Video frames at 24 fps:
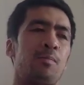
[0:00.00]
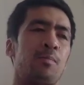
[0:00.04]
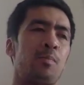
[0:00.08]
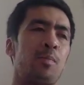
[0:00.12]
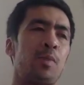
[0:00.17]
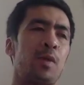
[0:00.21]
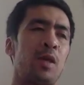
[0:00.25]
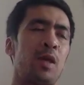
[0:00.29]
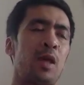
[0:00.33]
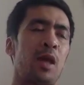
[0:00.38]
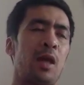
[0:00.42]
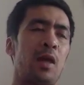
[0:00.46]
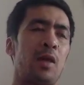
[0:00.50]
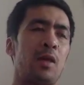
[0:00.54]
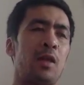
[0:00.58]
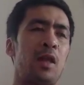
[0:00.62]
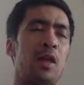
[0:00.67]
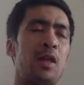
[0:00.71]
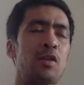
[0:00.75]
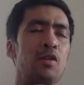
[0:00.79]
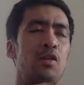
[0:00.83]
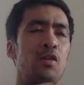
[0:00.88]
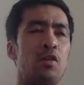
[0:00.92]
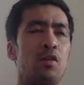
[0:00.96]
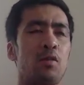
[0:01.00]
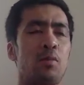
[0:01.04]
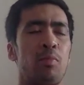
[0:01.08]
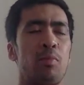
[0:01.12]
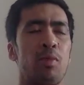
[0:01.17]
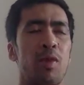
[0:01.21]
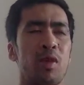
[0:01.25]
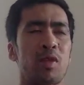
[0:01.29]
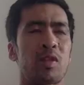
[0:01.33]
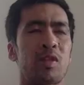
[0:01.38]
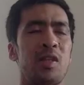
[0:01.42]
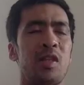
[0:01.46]
But yeah, then you're
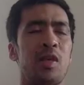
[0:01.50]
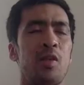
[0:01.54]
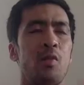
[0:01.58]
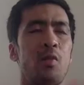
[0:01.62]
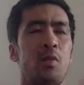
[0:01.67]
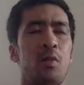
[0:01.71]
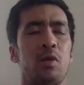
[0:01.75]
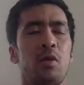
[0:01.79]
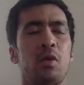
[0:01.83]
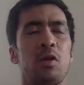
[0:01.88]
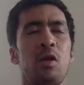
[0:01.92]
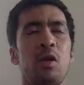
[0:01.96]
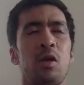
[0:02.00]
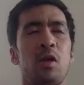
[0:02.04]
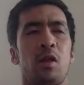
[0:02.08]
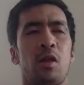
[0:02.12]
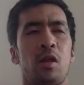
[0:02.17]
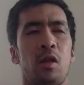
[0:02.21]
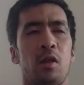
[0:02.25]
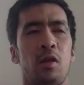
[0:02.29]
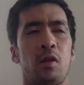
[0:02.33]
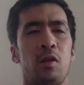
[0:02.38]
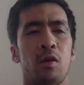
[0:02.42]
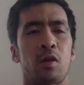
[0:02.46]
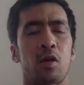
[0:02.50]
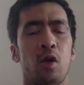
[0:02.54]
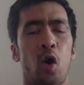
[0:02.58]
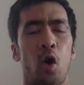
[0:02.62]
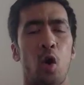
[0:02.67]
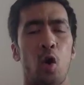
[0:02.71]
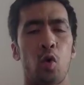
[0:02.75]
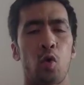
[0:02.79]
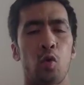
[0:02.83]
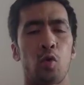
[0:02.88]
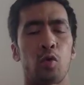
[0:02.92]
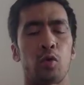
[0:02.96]
compressing it with the
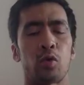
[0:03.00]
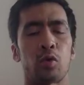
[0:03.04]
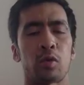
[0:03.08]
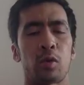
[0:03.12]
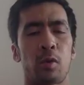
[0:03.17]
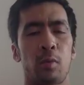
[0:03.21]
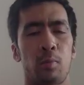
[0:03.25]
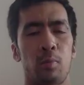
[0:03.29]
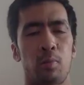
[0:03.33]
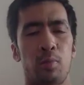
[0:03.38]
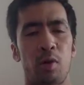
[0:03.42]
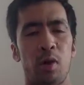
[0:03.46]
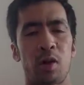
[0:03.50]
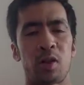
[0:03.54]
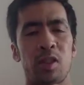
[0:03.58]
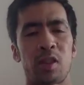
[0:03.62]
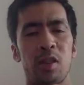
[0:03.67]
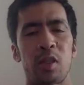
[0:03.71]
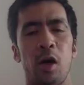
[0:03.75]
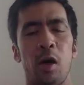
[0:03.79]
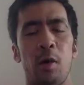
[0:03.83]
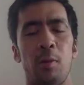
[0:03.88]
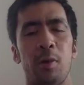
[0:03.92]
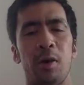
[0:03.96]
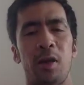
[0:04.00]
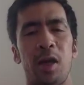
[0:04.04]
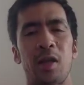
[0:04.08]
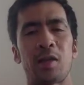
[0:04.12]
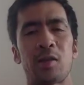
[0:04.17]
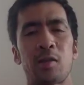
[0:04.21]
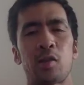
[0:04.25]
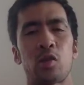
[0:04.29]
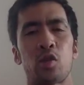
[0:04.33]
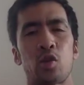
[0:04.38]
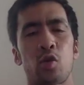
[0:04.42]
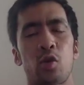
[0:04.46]
cold pressing up
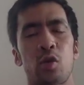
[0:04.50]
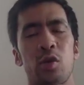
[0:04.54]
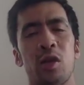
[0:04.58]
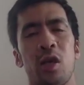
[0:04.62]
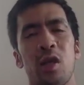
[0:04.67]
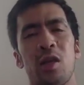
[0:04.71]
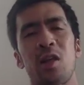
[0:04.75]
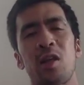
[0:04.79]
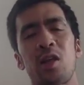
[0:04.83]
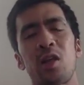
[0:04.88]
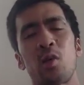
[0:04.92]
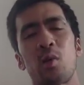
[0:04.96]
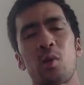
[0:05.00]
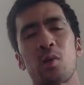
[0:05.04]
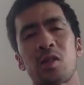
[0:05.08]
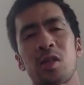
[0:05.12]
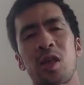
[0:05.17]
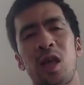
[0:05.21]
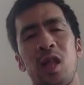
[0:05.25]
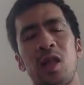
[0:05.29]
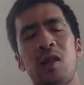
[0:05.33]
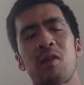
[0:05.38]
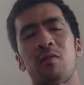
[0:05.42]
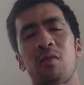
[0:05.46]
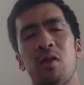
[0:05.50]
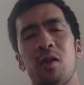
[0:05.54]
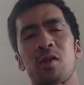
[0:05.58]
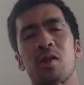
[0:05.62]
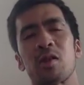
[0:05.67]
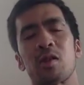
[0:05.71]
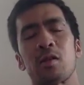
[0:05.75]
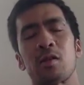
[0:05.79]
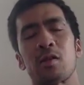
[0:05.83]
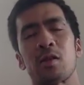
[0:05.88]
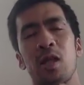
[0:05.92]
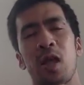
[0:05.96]
against the joint, and then you want to
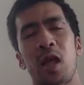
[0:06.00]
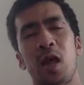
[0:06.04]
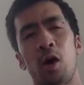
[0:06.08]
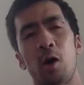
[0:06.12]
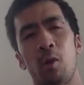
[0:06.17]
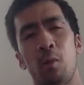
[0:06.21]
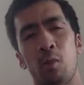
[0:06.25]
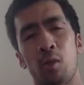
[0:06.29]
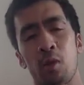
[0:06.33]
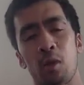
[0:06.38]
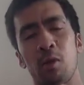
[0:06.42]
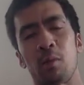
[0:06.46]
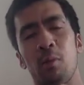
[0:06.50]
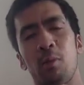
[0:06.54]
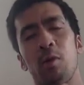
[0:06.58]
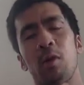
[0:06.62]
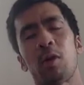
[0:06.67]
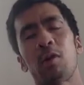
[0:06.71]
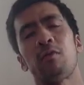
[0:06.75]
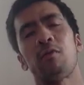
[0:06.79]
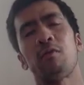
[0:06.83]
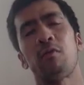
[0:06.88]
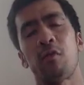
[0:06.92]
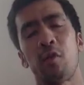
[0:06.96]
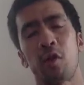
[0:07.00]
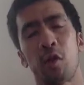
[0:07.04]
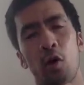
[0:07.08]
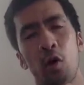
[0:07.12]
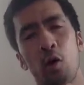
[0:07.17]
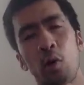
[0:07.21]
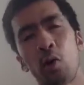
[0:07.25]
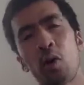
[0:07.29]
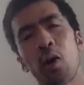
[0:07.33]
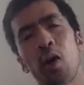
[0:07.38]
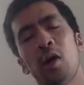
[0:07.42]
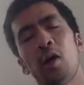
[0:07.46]
elevate it to help with the blood
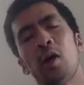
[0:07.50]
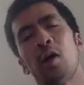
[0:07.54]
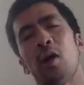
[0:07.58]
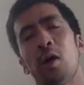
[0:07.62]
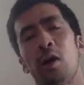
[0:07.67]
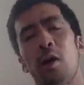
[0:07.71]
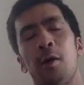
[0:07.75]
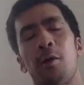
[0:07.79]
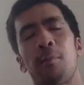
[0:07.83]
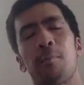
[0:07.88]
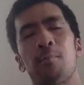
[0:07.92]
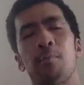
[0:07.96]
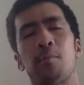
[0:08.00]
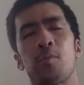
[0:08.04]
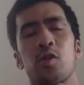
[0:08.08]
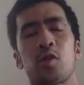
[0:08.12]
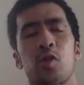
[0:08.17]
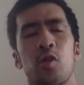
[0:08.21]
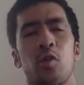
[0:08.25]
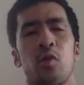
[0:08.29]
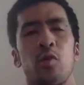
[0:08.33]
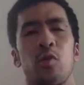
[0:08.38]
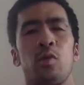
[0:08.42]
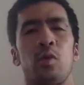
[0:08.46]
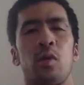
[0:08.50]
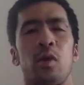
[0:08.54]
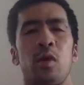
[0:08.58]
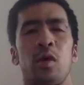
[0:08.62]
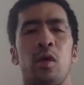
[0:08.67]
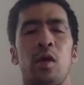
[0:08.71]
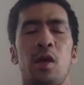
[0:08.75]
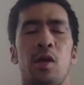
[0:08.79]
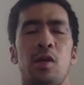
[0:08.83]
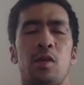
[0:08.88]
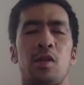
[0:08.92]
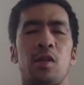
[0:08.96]
flow. So
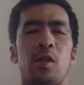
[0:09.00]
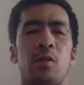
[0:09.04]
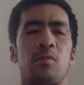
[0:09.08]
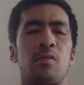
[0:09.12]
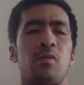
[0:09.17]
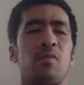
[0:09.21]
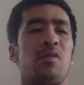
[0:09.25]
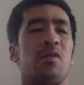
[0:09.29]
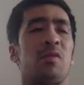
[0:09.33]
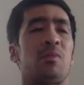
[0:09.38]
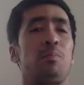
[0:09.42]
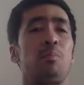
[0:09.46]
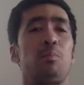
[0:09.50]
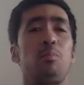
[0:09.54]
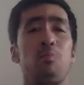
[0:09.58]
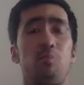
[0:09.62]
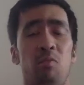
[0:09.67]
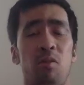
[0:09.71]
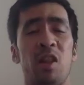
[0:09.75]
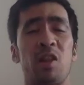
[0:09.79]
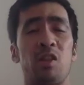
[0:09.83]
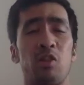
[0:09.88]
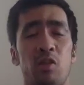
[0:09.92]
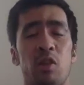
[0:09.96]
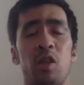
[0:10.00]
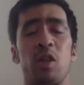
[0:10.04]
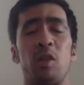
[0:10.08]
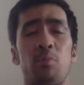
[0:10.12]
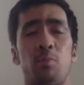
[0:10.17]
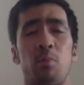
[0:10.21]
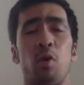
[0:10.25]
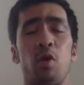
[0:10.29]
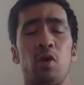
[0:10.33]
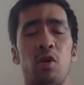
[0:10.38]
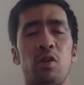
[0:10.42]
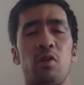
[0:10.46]
in terms of literally
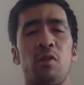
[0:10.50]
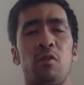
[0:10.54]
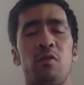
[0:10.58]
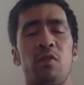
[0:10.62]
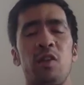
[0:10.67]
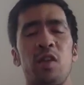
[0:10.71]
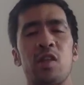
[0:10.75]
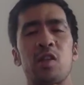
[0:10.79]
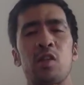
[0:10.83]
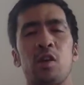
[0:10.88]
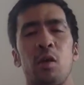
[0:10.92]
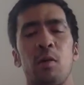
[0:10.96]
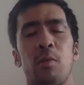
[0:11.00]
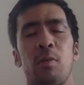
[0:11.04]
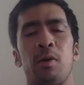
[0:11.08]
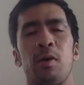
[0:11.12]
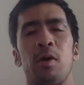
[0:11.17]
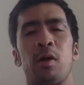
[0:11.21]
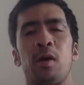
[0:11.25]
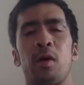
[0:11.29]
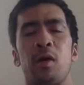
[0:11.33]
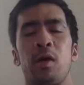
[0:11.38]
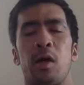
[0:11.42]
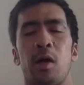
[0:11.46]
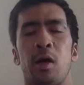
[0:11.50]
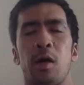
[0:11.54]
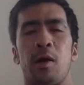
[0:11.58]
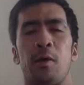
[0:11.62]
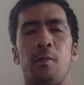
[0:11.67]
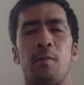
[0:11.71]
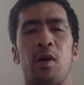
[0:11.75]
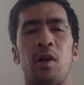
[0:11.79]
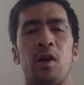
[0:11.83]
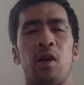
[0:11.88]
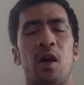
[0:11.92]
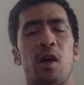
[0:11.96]
putting your feet up,
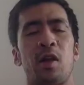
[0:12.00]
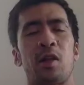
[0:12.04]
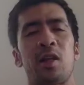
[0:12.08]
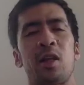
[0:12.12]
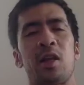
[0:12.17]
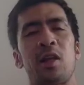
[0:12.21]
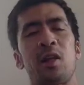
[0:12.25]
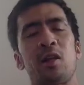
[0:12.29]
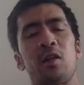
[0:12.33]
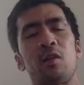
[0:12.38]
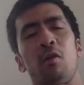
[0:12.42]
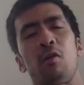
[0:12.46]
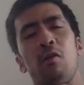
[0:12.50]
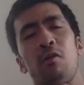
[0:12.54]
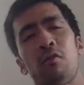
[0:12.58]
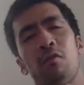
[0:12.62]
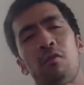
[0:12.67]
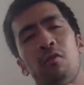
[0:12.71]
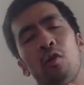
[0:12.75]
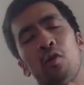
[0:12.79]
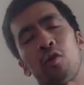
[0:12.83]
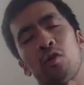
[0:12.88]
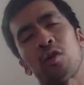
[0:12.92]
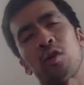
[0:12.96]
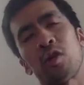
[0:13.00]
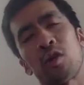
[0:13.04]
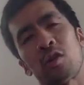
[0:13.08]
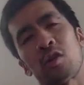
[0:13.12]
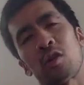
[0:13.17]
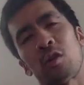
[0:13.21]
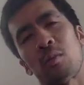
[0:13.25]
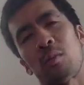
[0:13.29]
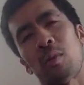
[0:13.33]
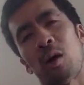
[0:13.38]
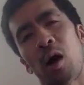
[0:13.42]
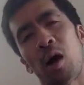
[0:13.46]
and ideally your foot is
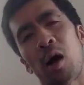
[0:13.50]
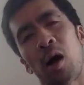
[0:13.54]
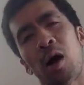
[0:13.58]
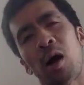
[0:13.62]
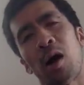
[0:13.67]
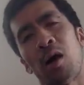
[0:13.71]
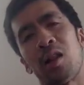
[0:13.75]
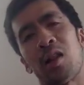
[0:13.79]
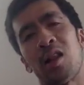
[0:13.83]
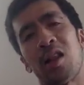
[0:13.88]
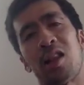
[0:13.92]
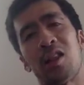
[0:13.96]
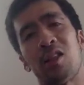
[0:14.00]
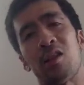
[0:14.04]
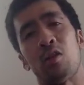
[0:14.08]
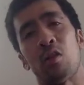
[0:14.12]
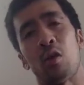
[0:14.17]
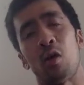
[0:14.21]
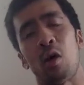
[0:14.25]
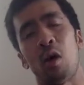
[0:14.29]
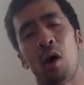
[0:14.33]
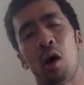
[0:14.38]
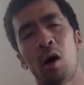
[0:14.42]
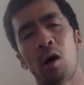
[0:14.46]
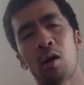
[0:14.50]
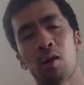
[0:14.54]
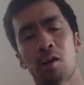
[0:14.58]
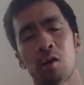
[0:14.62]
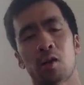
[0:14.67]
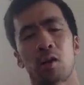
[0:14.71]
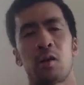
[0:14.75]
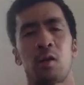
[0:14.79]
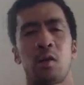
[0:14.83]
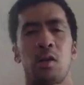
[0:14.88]
up higher than your heart,